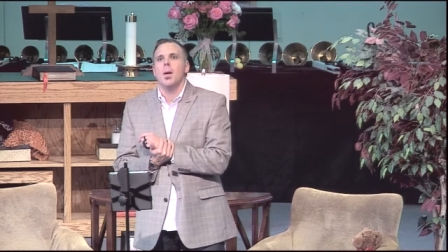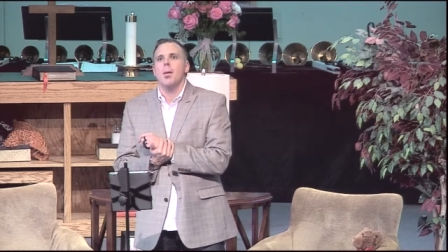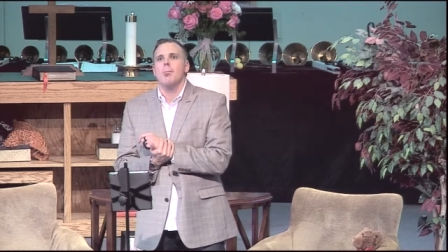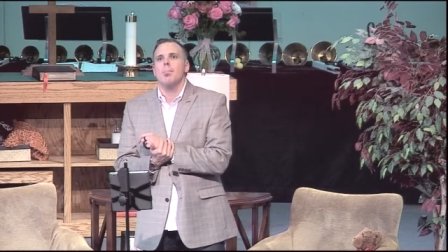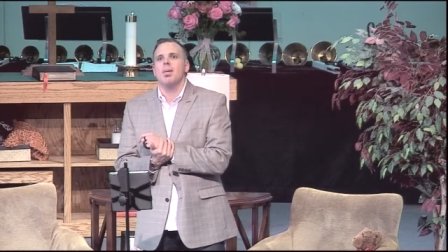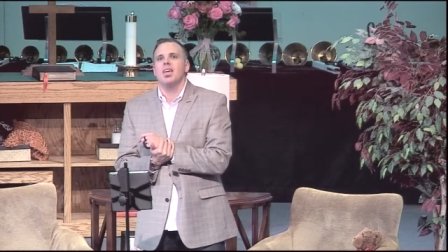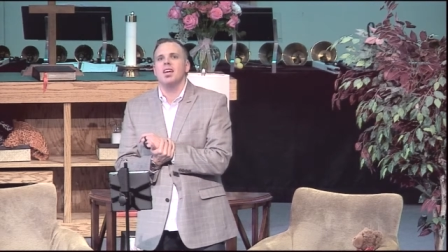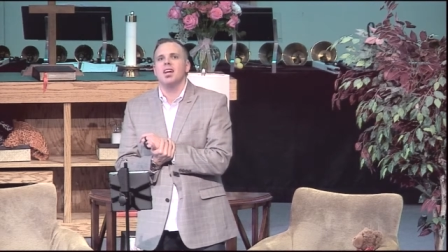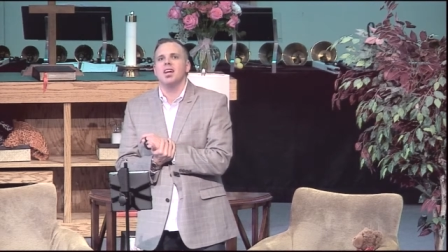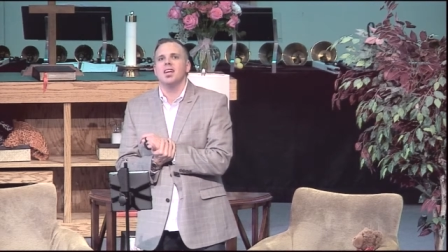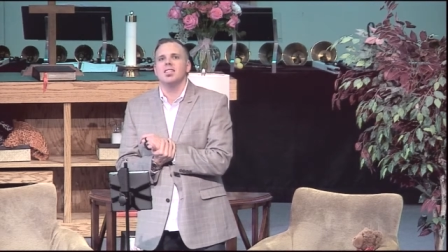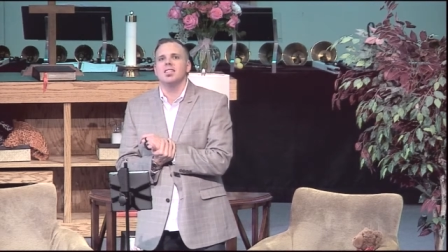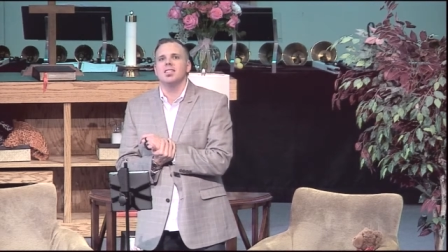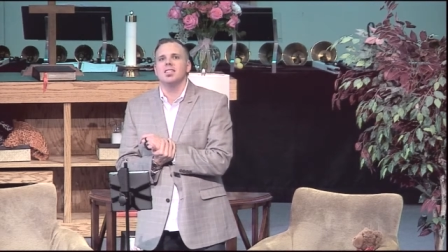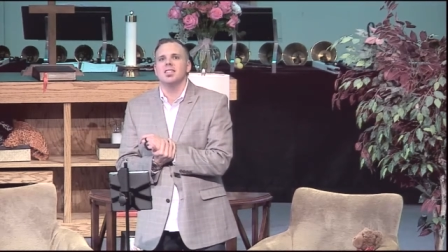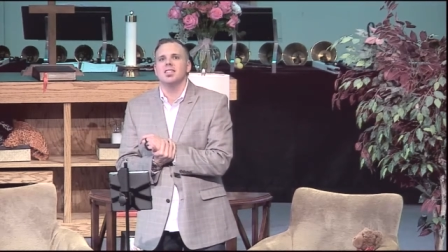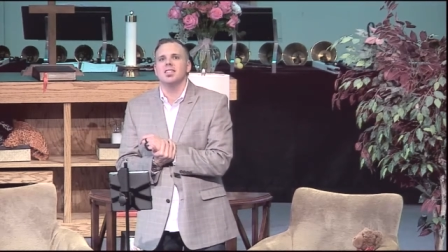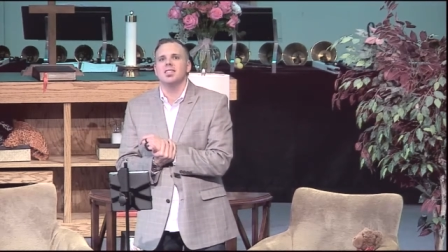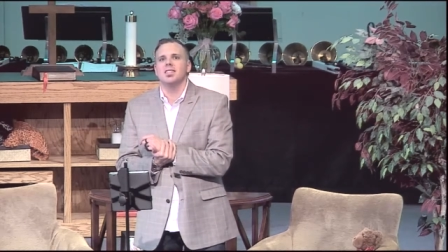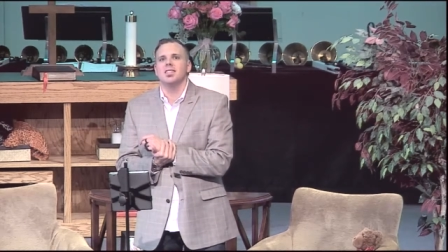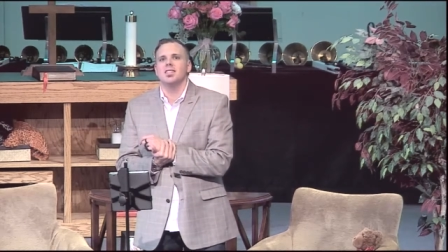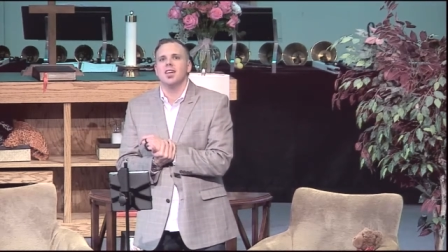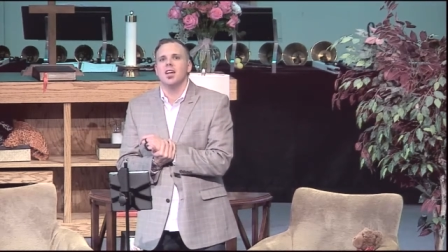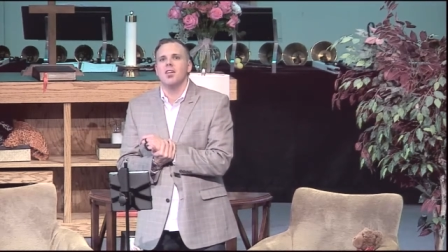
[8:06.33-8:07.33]
because this
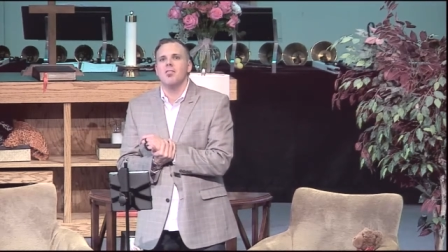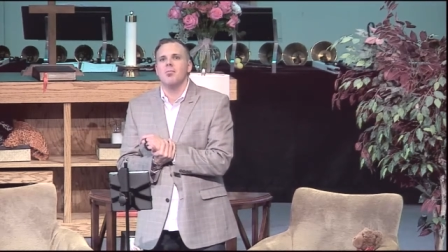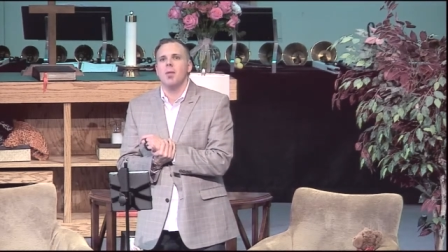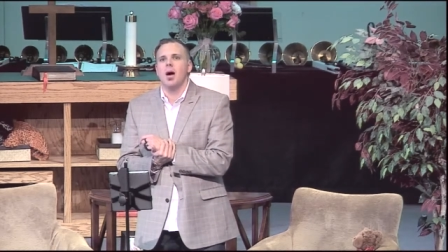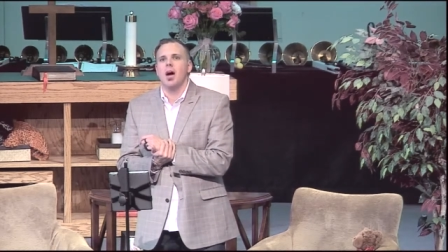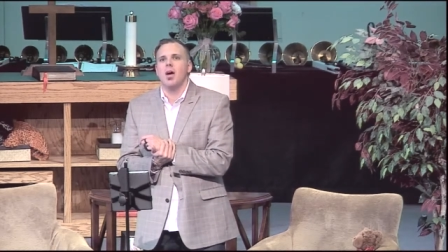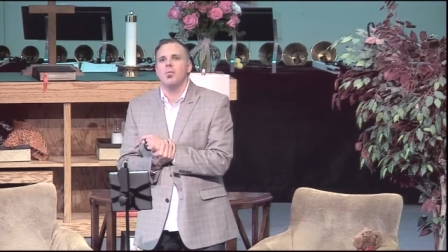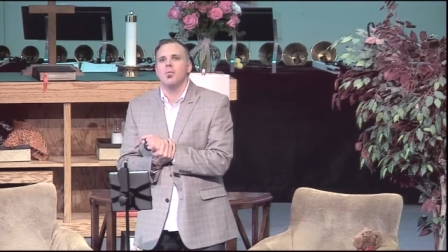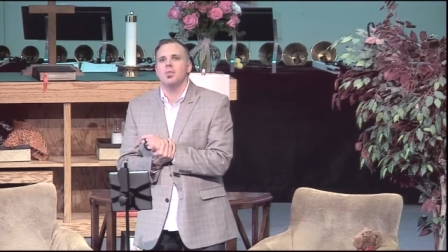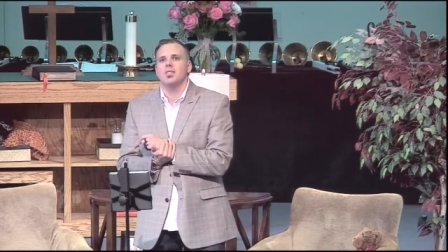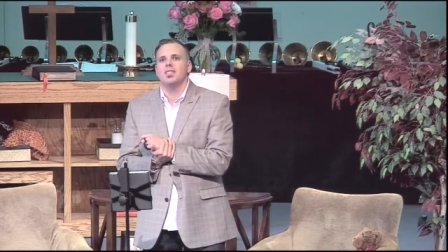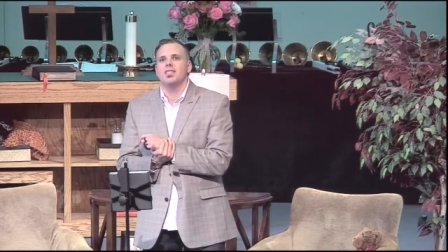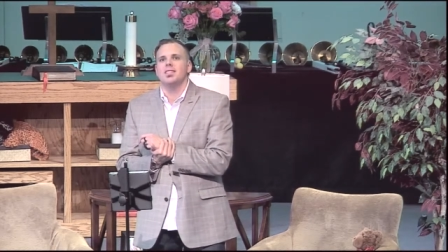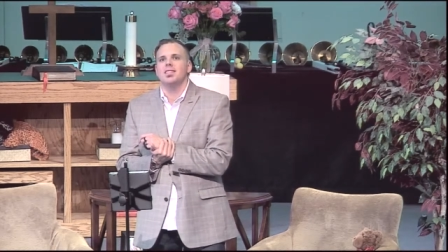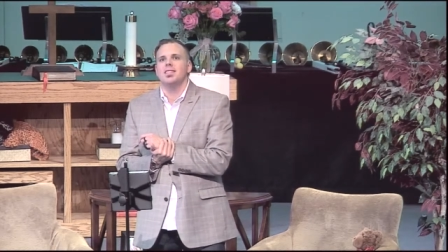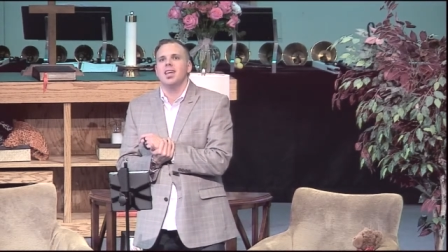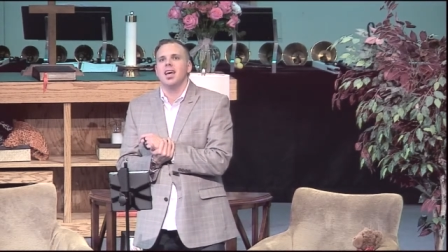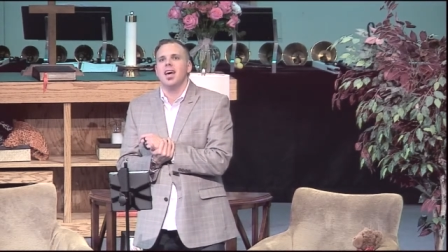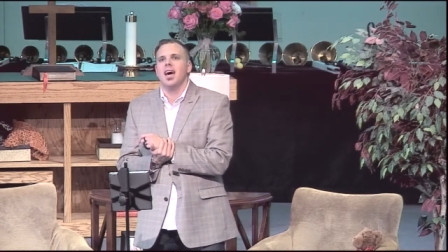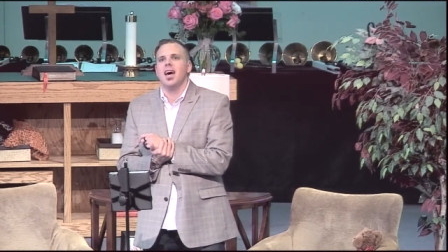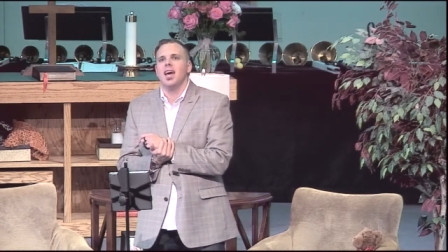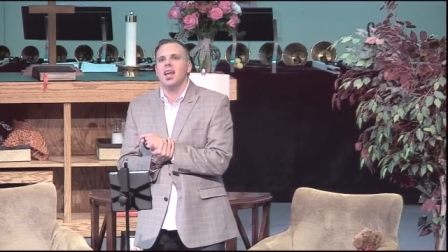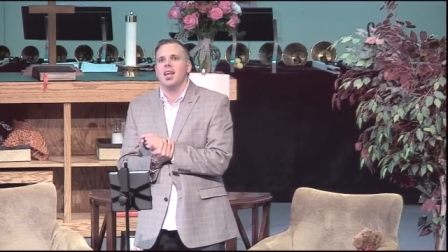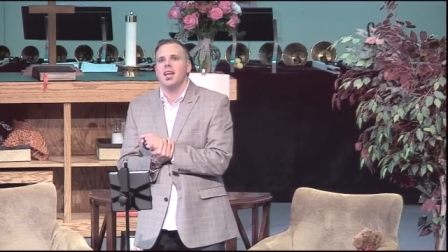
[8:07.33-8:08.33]
son of mine was
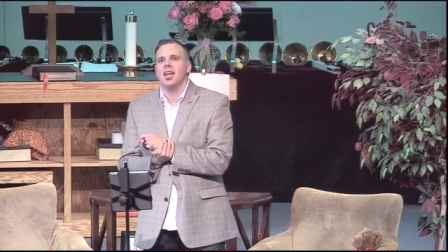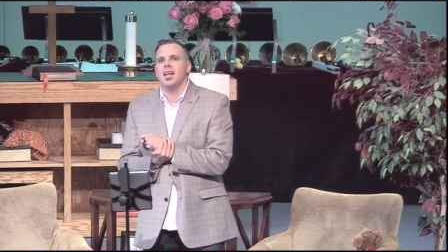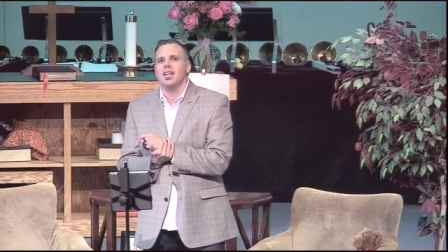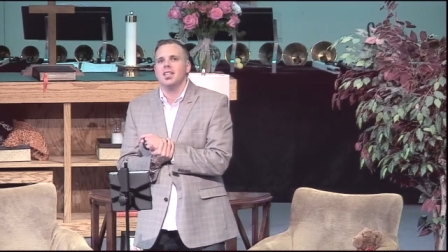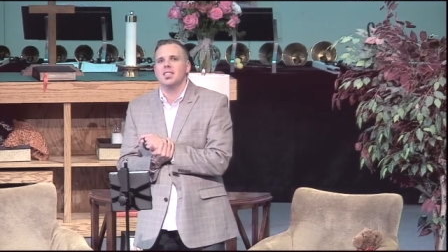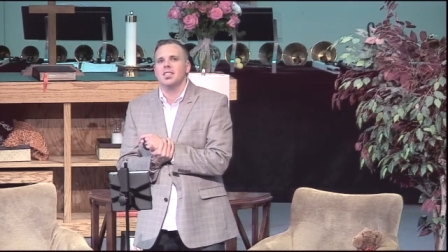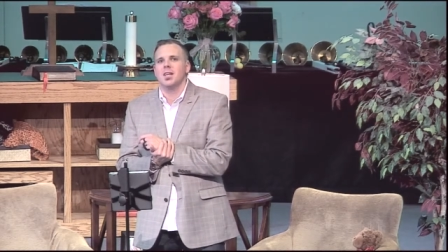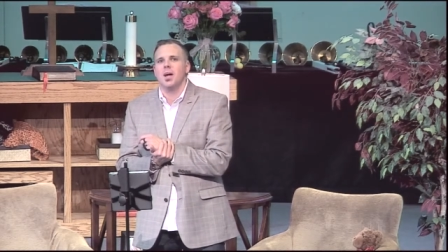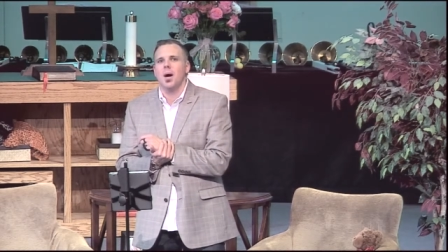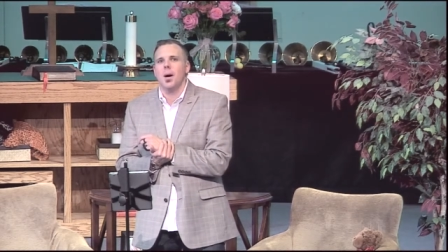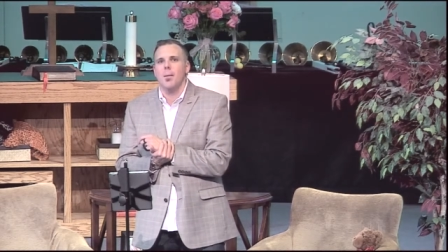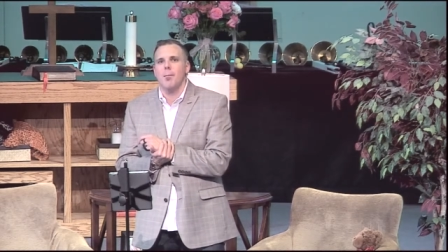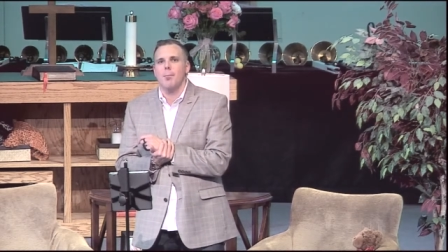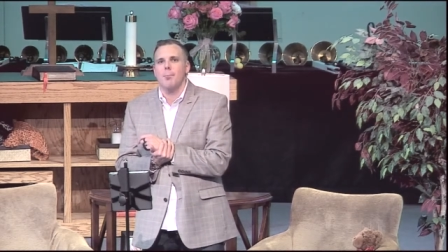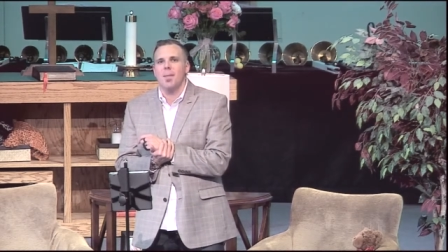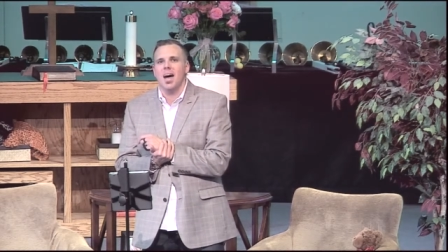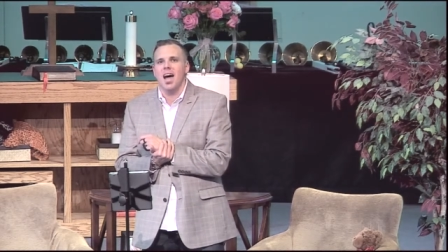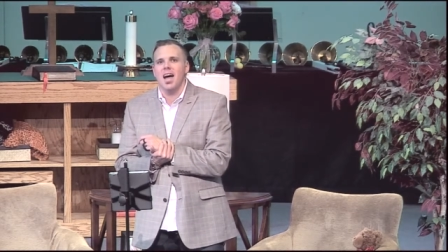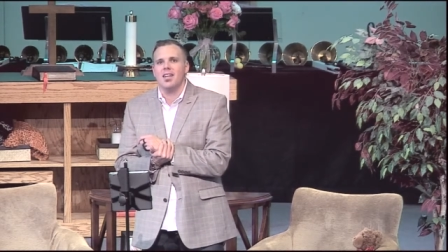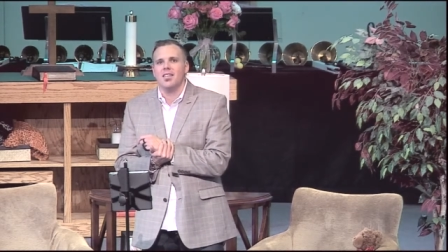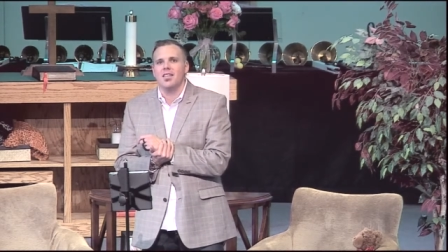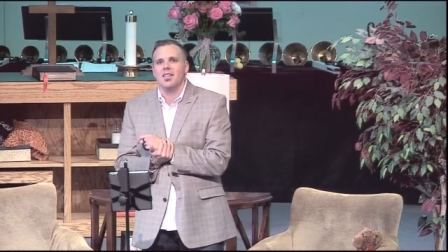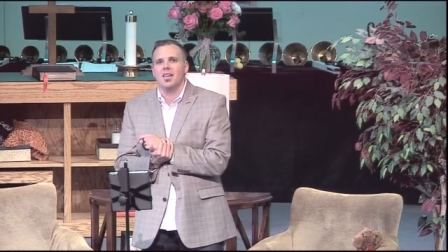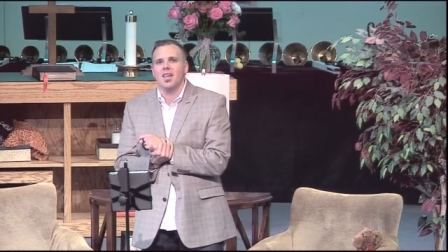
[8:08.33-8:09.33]
dead and has come
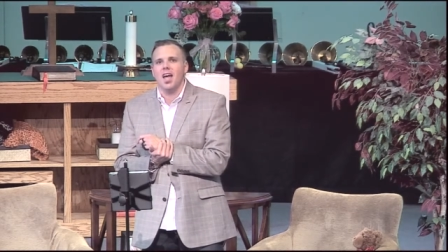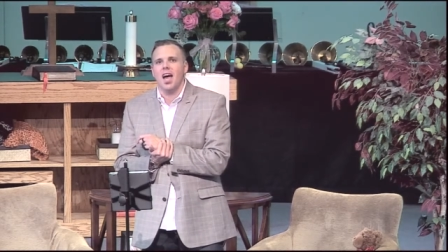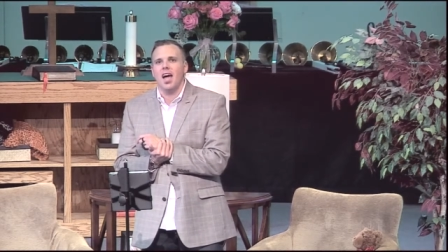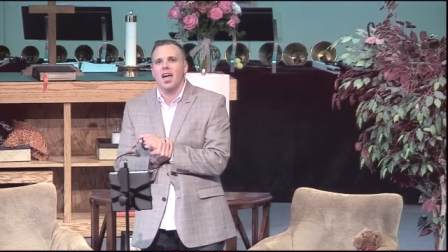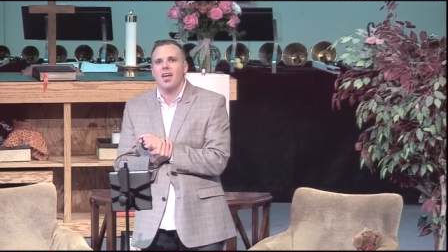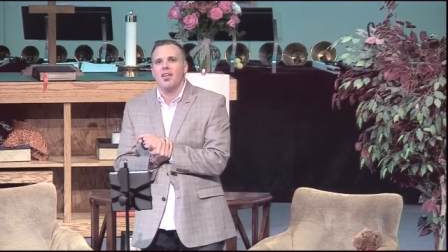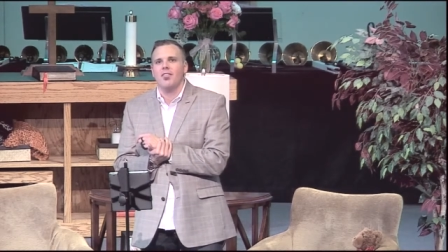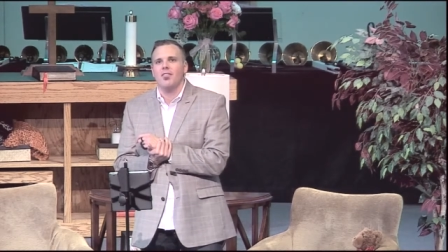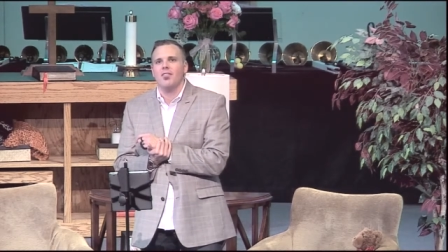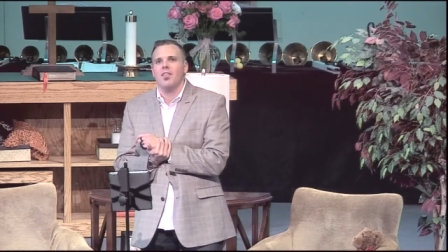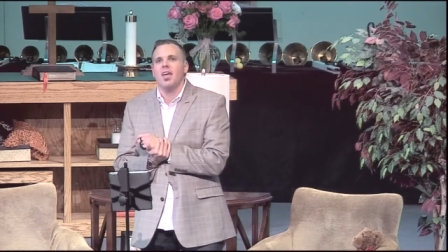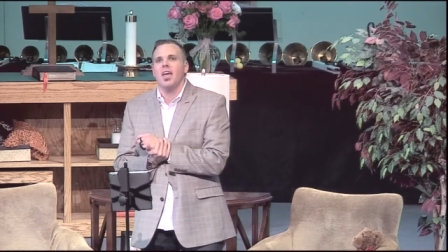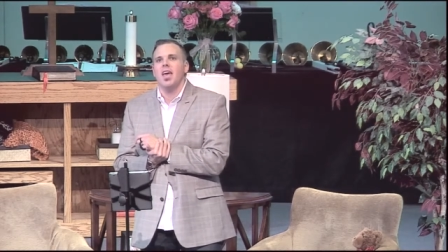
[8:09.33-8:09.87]
back to life.